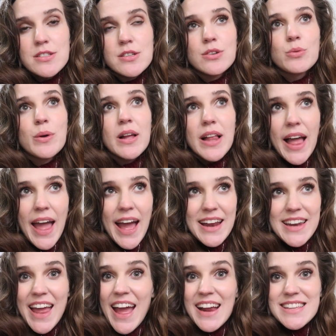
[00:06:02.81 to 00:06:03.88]
So Will
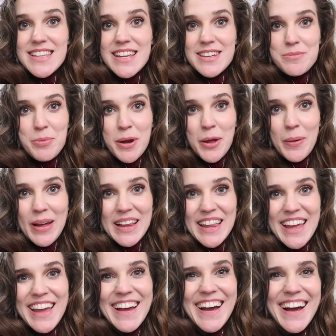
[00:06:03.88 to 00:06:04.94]
had to exit pretty
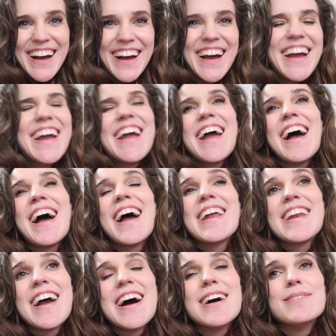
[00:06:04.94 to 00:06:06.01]
quickly
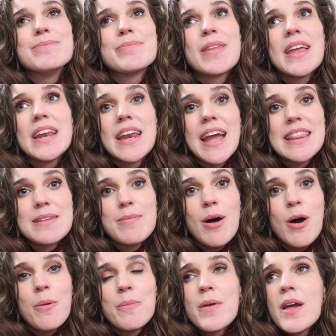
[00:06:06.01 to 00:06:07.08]
and um, he had to get them
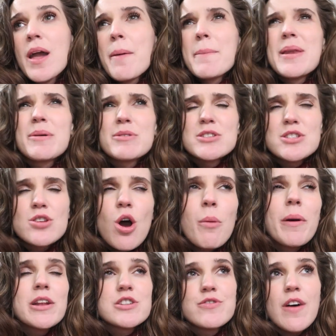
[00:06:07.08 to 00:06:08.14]
home. But it was so
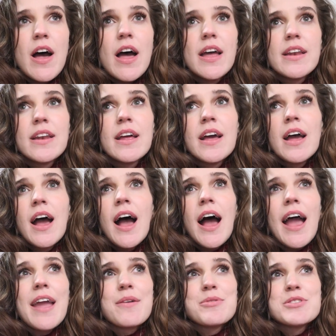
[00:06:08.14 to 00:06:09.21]
much fun.
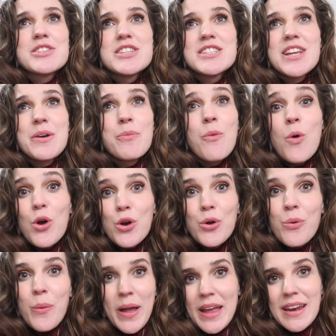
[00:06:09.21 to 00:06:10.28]
It was just a
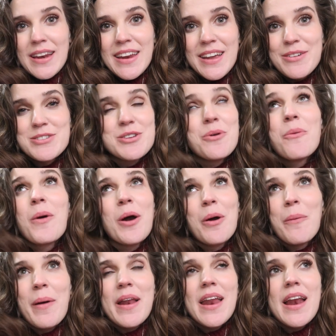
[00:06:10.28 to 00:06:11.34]
whirlwind. It was a
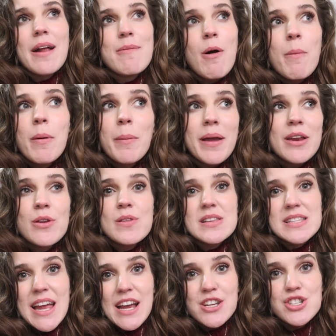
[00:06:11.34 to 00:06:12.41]
whirlwind. And I'm hoping we can do
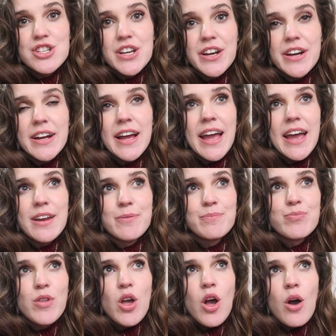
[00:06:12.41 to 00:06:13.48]
this next year, and
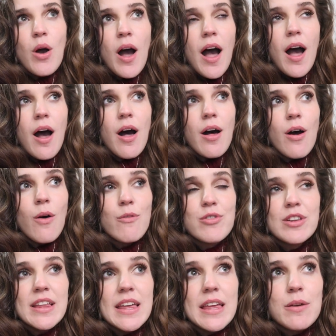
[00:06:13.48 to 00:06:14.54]
uh,
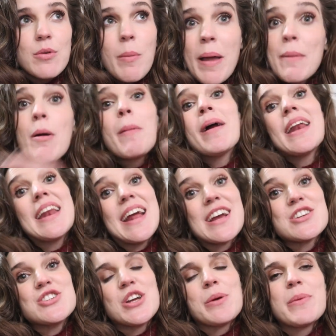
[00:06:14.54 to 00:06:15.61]
hopefully we'll make more money
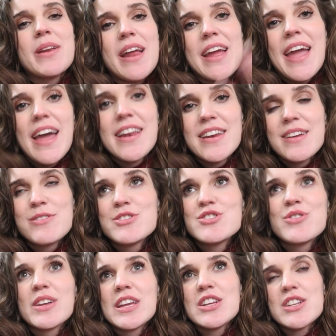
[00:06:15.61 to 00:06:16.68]
next year. But again, it was
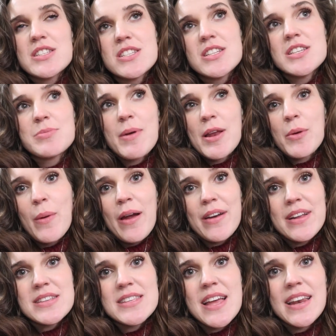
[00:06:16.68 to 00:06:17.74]
really just to spread
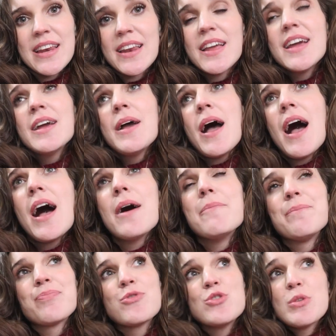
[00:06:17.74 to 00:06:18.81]
awareness and
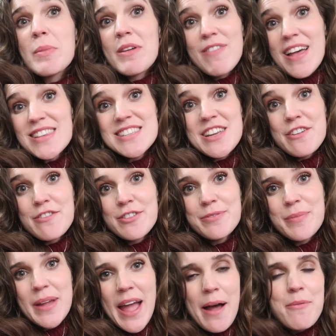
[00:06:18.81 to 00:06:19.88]
um, do something festive.
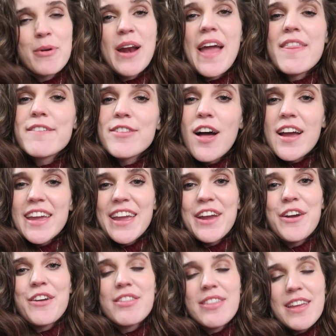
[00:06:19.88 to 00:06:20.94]
But yeah, we're gonna end the vlog
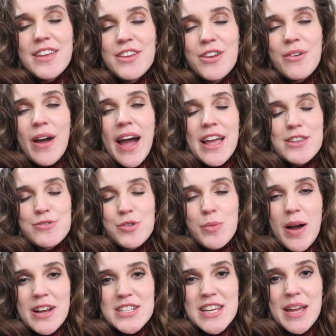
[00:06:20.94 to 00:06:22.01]
here. Thank you guys for
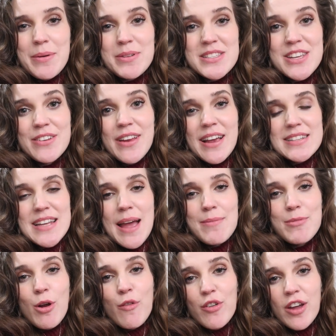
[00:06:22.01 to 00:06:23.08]
watching. I'll see you next time.
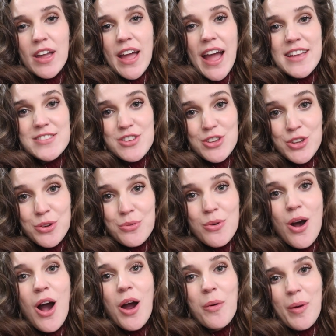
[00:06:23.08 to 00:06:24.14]
Don't forget, guys, you
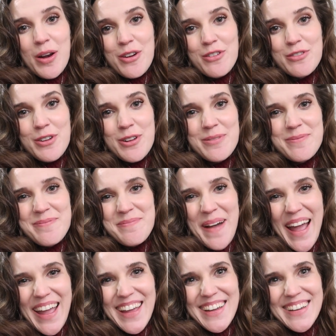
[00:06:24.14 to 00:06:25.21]
are wonderful. Bye.